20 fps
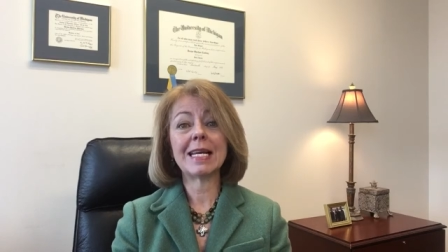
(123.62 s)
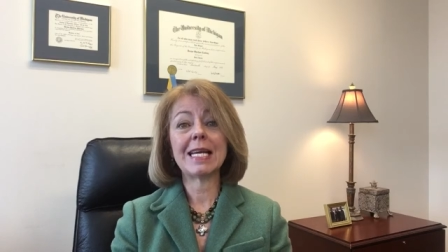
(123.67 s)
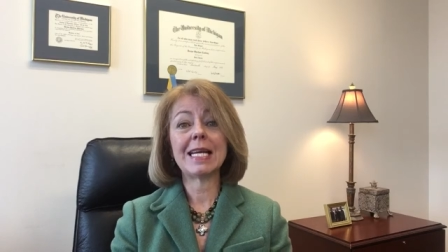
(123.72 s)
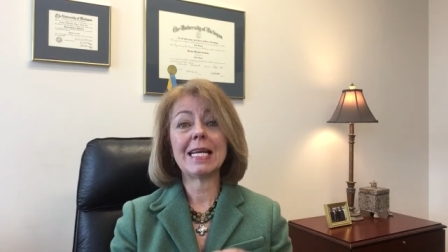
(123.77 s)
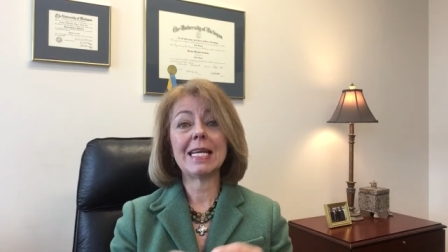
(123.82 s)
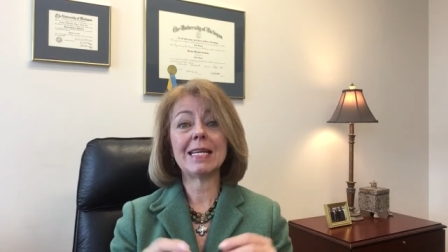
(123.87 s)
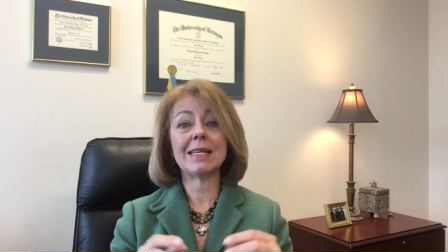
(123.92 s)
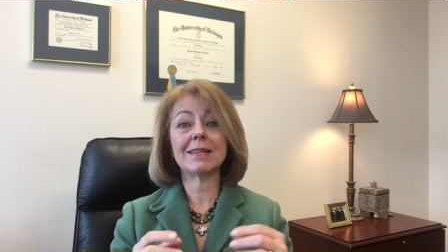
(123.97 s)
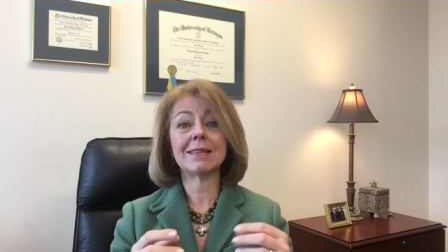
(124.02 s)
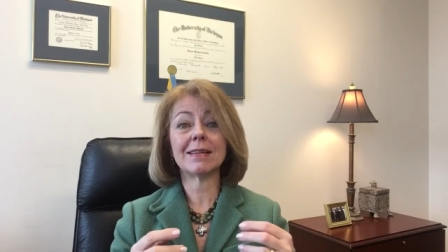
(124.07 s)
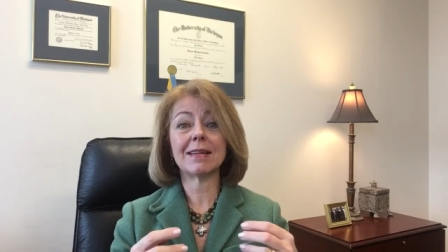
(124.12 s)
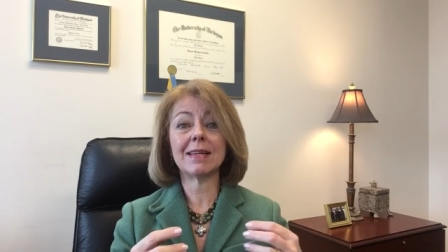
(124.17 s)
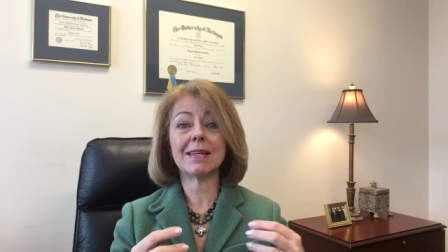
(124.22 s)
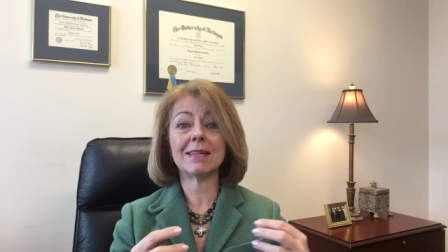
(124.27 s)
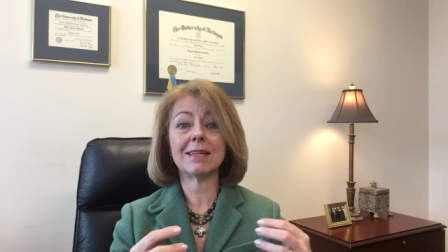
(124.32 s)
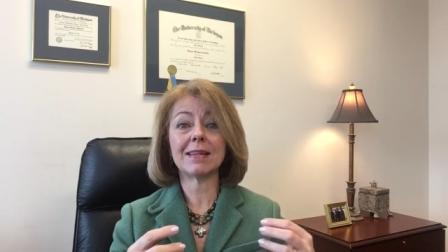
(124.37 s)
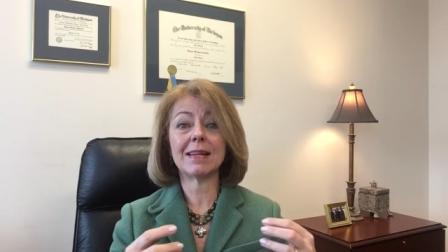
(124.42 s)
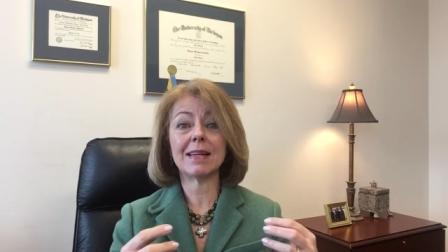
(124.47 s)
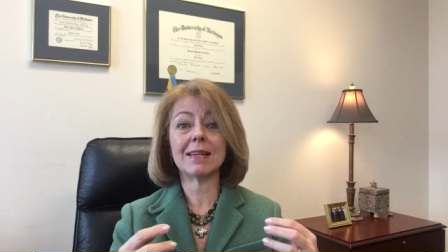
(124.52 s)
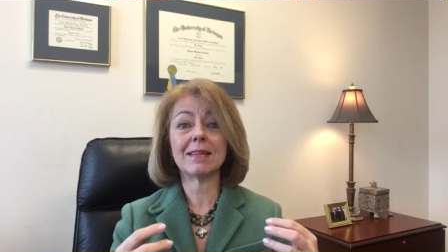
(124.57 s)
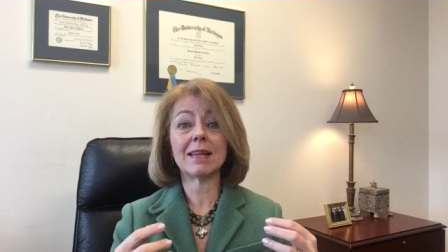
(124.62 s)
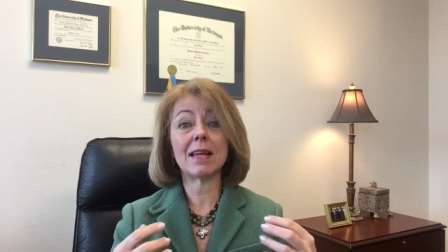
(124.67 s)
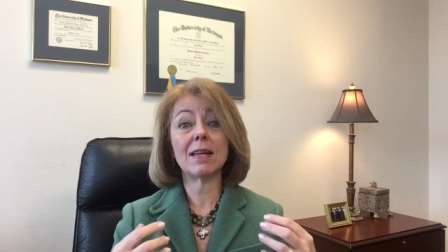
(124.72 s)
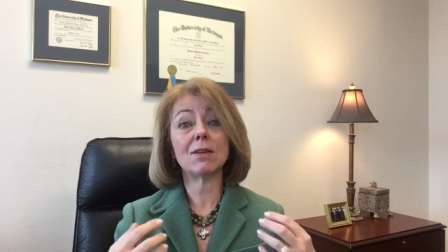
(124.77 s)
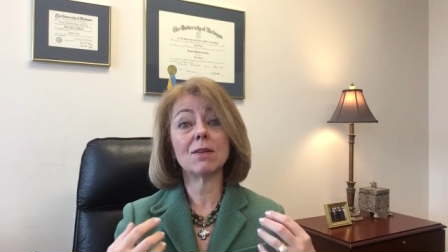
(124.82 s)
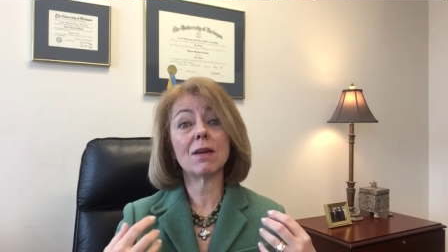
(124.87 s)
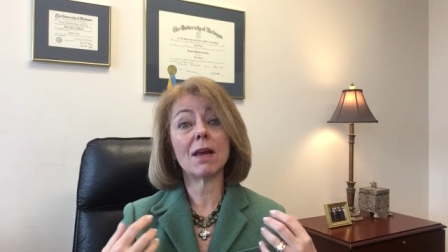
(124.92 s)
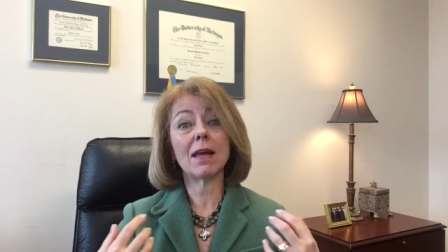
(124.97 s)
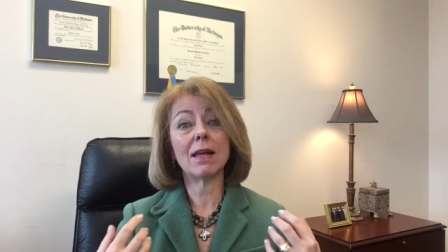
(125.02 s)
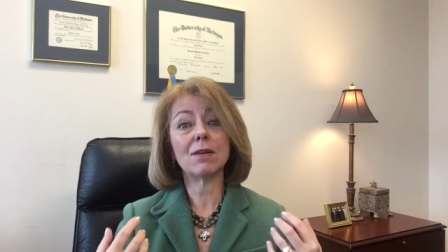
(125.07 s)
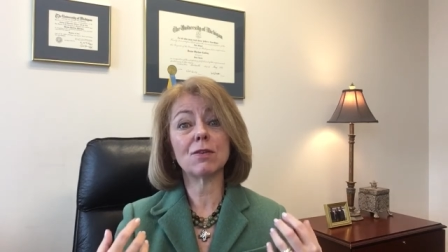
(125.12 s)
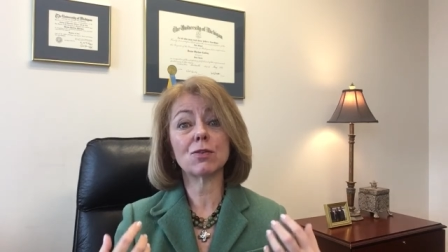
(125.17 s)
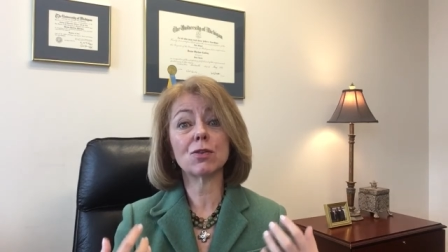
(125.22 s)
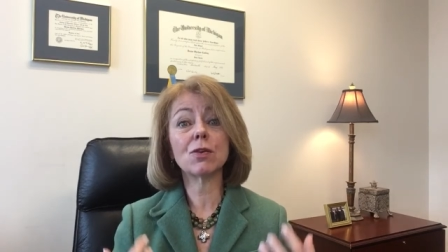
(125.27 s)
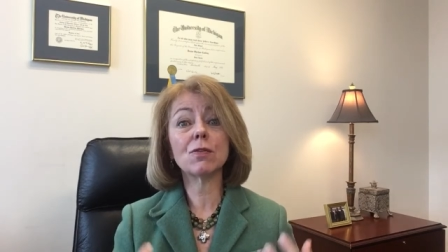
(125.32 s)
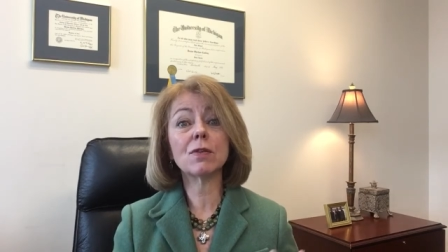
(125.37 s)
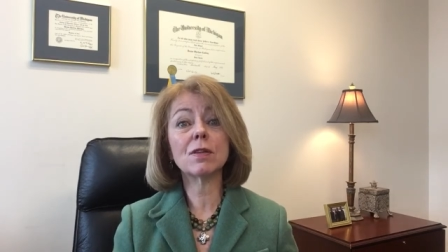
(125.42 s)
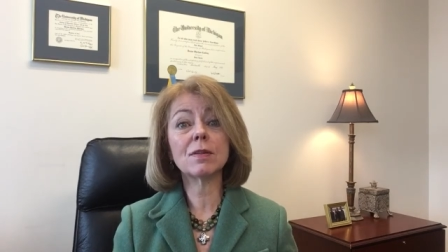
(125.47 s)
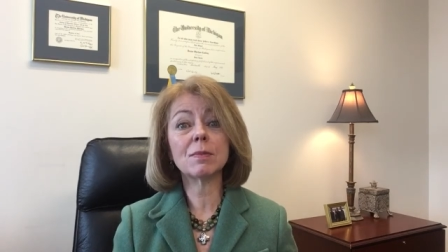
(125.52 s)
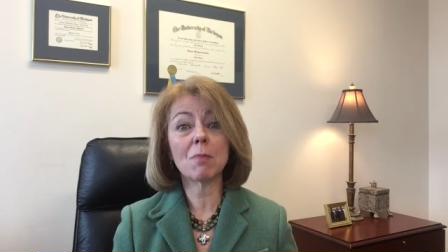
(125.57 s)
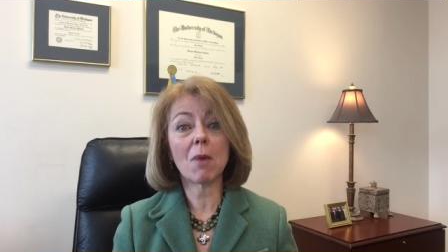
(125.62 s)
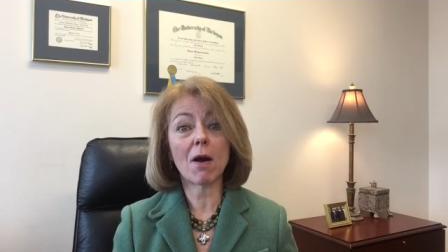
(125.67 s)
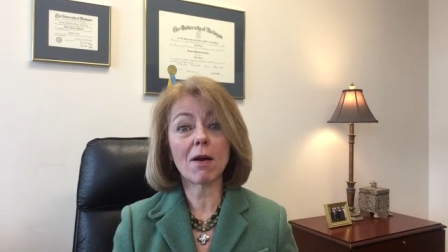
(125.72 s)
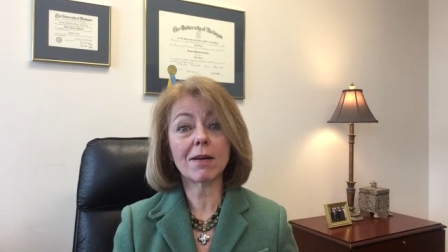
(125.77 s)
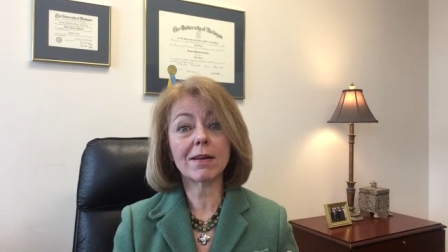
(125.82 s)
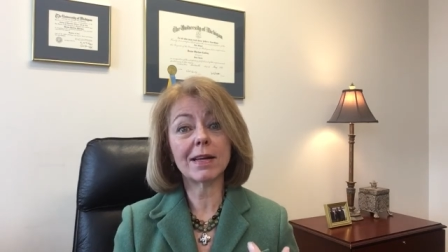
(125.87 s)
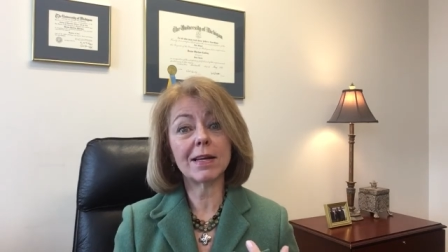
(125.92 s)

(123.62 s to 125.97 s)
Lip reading: is a service mark,